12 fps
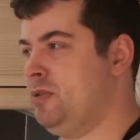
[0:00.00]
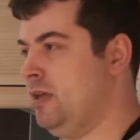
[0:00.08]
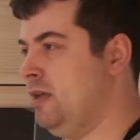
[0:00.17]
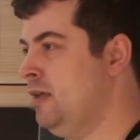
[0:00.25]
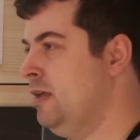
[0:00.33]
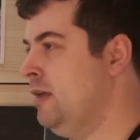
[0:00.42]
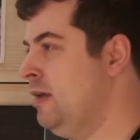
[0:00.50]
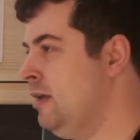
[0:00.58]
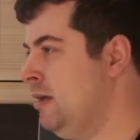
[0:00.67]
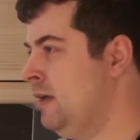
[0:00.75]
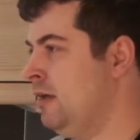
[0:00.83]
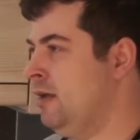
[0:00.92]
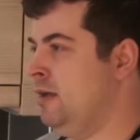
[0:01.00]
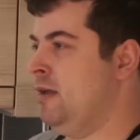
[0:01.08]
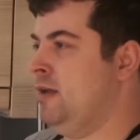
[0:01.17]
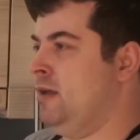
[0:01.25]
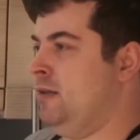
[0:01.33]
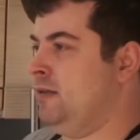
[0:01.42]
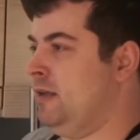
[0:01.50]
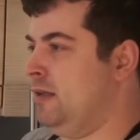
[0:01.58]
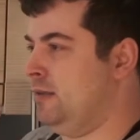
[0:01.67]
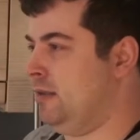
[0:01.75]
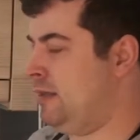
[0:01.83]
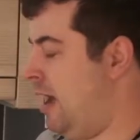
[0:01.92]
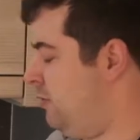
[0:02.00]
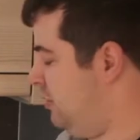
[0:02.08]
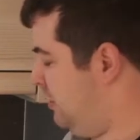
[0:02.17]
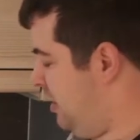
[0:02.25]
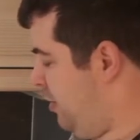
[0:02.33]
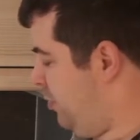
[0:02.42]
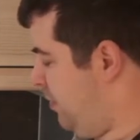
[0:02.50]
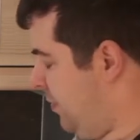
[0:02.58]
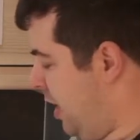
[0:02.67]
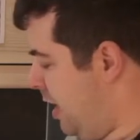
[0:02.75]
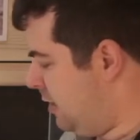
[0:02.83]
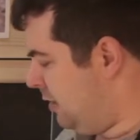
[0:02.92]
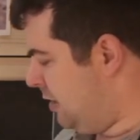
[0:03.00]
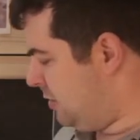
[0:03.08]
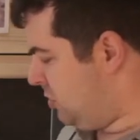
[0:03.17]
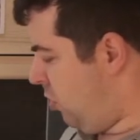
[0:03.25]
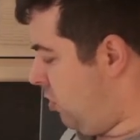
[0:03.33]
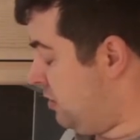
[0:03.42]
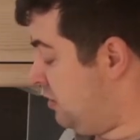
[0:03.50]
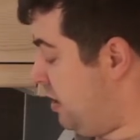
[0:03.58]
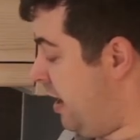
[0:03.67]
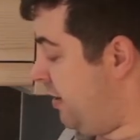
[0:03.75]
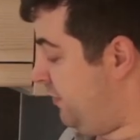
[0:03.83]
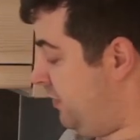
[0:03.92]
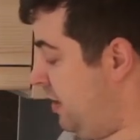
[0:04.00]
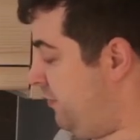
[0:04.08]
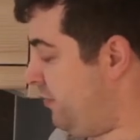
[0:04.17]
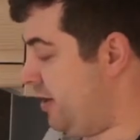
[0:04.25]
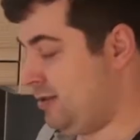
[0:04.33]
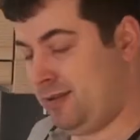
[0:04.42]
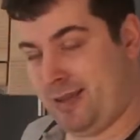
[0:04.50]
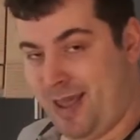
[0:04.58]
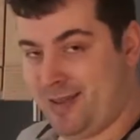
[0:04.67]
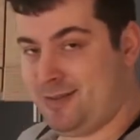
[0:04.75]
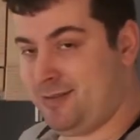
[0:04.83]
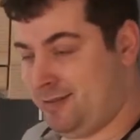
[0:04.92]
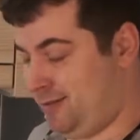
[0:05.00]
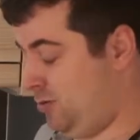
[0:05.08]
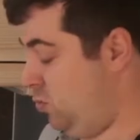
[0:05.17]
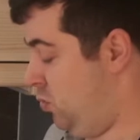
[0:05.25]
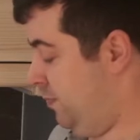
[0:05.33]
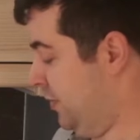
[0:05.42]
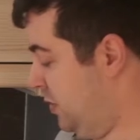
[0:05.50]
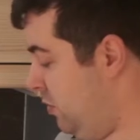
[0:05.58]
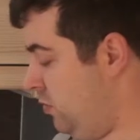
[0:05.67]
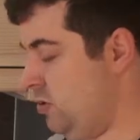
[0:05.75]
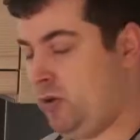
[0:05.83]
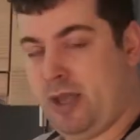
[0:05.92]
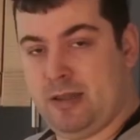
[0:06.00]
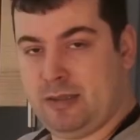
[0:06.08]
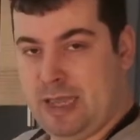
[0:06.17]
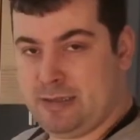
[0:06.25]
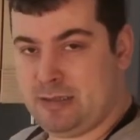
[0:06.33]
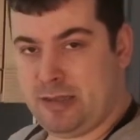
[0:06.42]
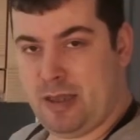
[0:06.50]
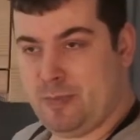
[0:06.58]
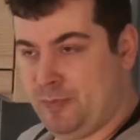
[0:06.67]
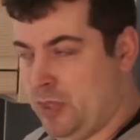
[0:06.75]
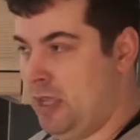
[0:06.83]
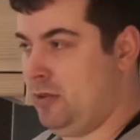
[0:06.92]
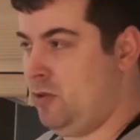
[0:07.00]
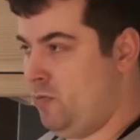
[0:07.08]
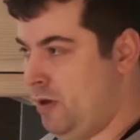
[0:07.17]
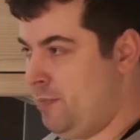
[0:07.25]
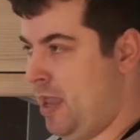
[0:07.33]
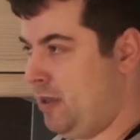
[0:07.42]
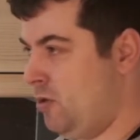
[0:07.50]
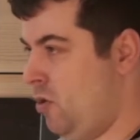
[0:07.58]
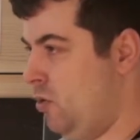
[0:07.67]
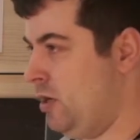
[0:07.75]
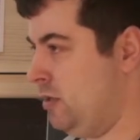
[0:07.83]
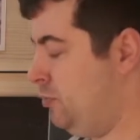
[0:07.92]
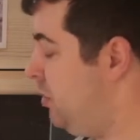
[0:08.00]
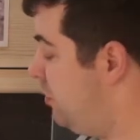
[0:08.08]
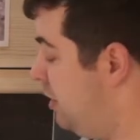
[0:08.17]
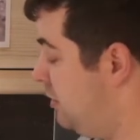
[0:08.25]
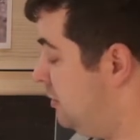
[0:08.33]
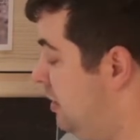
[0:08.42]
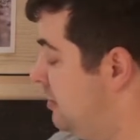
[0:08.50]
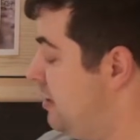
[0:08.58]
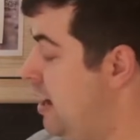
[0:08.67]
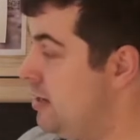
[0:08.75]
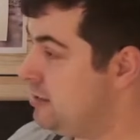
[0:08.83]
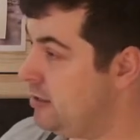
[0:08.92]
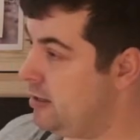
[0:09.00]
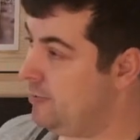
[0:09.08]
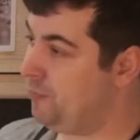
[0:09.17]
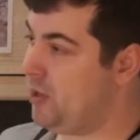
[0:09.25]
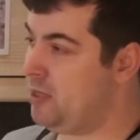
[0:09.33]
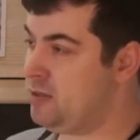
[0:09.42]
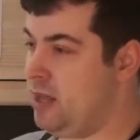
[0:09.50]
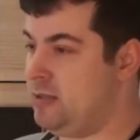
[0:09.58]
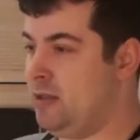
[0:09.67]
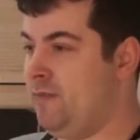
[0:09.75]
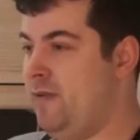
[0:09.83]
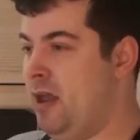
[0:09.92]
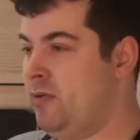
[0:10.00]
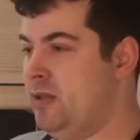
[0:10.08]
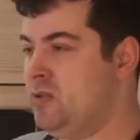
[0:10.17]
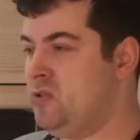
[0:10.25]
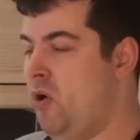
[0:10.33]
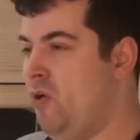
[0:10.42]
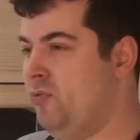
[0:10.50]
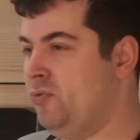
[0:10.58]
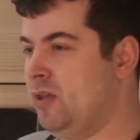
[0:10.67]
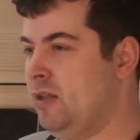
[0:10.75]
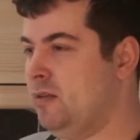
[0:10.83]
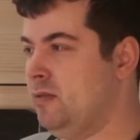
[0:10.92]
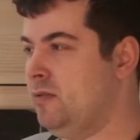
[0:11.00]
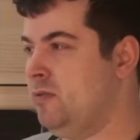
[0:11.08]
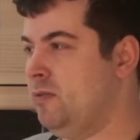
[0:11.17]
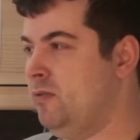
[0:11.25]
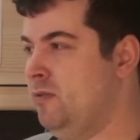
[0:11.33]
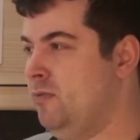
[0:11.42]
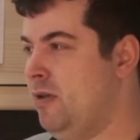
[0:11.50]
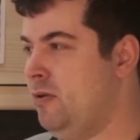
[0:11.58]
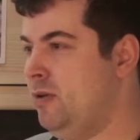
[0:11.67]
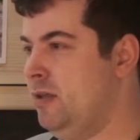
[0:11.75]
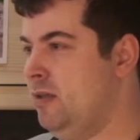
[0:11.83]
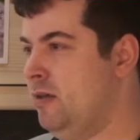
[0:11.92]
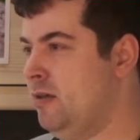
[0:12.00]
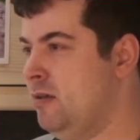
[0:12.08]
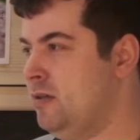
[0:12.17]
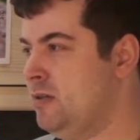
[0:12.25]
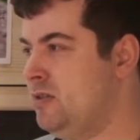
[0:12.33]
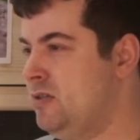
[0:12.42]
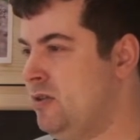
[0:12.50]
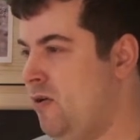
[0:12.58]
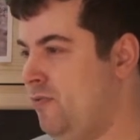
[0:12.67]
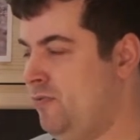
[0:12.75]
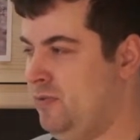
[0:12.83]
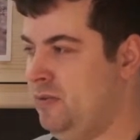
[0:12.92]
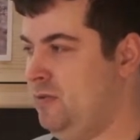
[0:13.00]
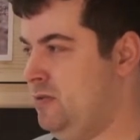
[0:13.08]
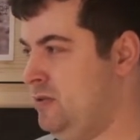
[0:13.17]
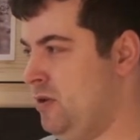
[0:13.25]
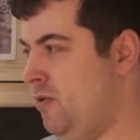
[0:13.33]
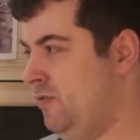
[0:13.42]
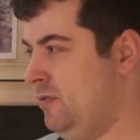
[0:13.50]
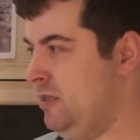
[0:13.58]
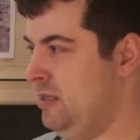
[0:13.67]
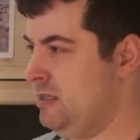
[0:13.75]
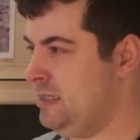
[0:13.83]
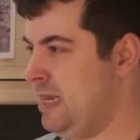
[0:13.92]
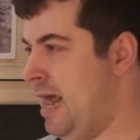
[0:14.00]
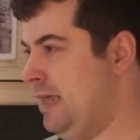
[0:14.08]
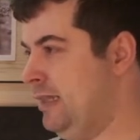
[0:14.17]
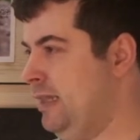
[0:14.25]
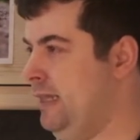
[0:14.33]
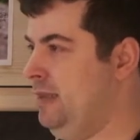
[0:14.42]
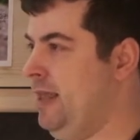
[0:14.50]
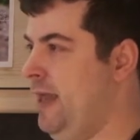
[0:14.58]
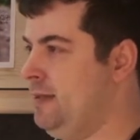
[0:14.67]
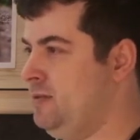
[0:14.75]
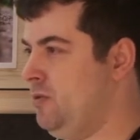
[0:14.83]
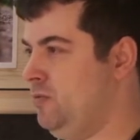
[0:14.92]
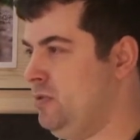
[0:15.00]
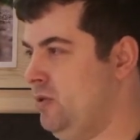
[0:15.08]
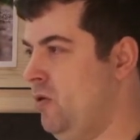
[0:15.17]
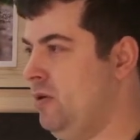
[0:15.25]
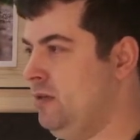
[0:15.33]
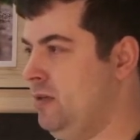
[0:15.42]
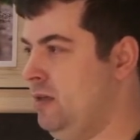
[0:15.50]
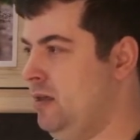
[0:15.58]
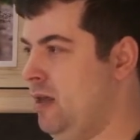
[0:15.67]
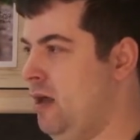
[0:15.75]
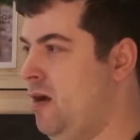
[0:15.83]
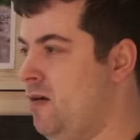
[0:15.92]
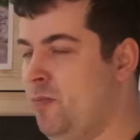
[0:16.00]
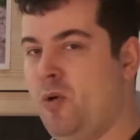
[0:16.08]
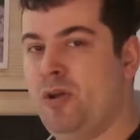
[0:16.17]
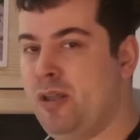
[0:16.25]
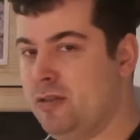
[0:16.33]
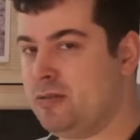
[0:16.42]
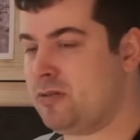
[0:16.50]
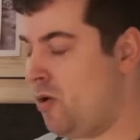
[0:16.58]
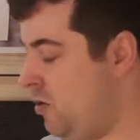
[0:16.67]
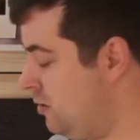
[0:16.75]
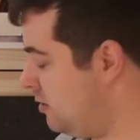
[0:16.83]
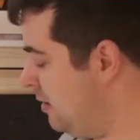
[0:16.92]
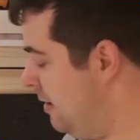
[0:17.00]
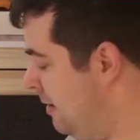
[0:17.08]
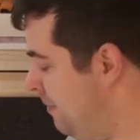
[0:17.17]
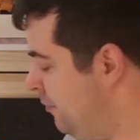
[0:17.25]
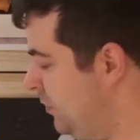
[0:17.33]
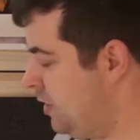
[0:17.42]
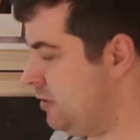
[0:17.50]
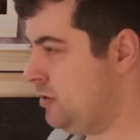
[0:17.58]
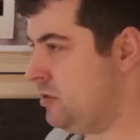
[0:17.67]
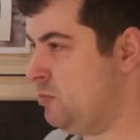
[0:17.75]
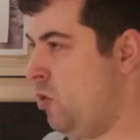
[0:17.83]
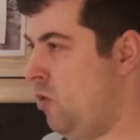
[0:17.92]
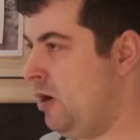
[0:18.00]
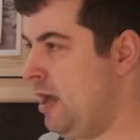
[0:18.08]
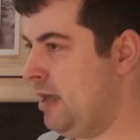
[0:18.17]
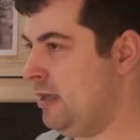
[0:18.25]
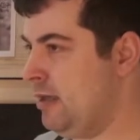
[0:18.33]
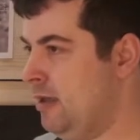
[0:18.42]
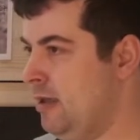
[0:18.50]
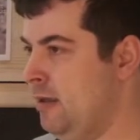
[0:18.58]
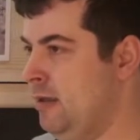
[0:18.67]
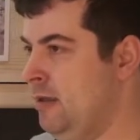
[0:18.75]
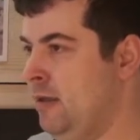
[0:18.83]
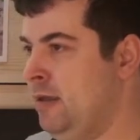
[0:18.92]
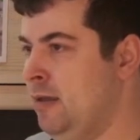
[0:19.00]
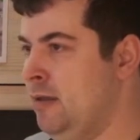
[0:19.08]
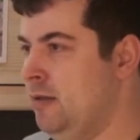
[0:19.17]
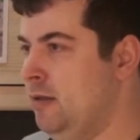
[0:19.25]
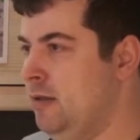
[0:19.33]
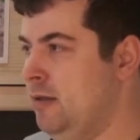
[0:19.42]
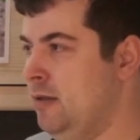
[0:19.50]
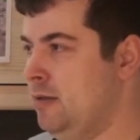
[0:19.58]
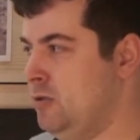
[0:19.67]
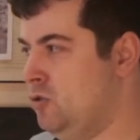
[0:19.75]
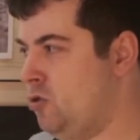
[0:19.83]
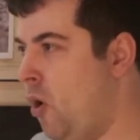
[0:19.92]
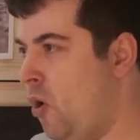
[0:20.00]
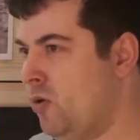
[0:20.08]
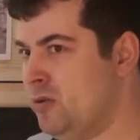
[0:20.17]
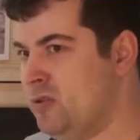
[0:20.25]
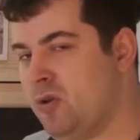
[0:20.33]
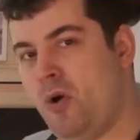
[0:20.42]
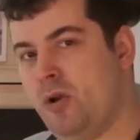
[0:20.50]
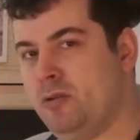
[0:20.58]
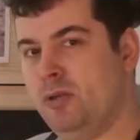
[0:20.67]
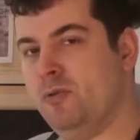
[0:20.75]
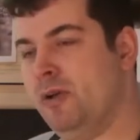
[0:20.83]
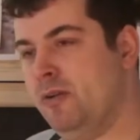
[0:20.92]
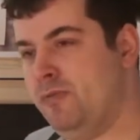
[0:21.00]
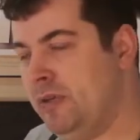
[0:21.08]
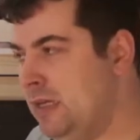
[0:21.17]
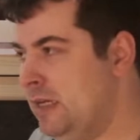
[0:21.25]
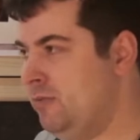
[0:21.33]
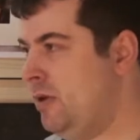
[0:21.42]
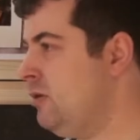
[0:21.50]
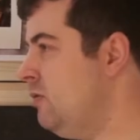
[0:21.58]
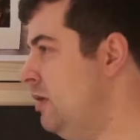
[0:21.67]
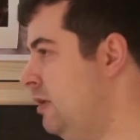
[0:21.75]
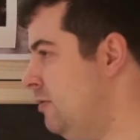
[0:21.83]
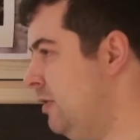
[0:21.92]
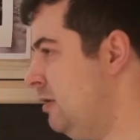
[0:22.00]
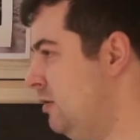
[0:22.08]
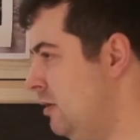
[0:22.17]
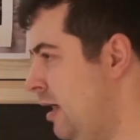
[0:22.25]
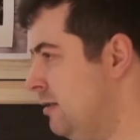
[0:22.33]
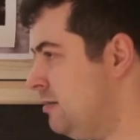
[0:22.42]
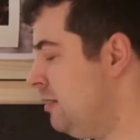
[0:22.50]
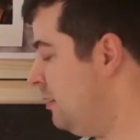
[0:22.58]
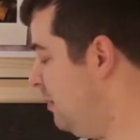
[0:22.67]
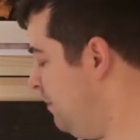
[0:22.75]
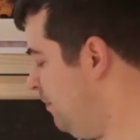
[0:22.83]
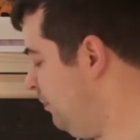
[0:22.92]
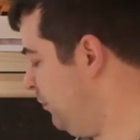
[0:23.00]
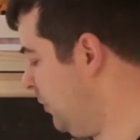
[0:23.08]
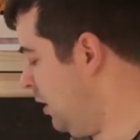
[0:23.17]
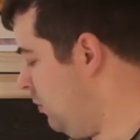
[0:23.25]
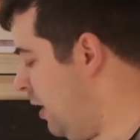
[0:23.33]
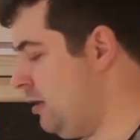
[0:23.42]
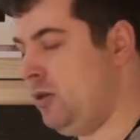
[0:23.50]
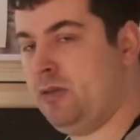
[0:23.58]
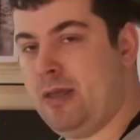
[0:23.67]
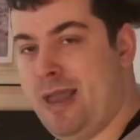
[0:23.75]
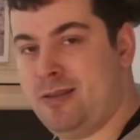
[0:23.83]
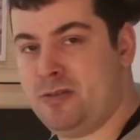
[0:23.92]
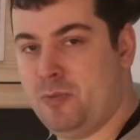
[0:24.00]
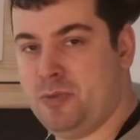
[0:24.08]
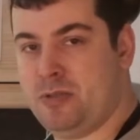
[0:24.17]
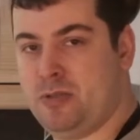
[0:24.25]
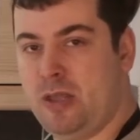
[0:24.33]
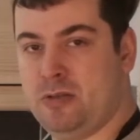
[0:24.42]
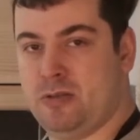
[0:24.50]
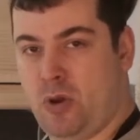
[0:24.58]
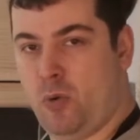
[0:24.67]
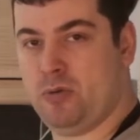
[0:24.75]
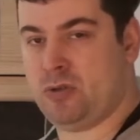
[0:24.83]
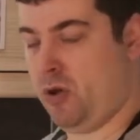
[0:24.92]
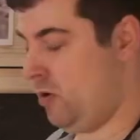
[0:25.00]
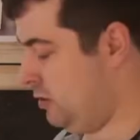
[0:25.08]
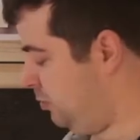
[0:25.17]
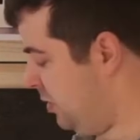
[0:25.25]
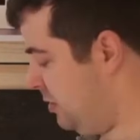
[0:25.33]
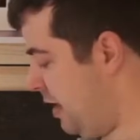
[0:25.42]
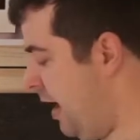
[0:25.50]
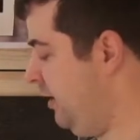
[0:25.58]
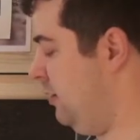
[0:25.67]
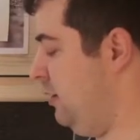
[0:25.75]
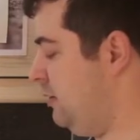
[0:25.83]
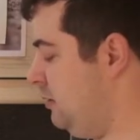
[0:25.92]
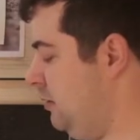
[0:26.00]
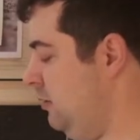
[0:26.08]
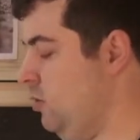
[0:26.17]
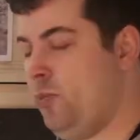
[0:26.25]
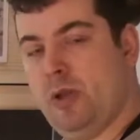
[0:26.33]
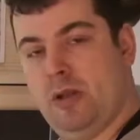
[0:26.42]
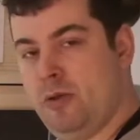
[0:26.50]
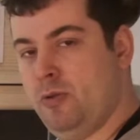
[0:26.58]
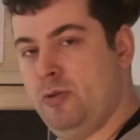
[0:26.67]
the downsip. And these salts have different tastes too, so you can test them and you will make your own experience. This has a very soft and very softy, slightly taste of salt, a harmonic salt. This is more like a stronger salt. You will feel it when you taste it. When you take some stone salt beside this, you will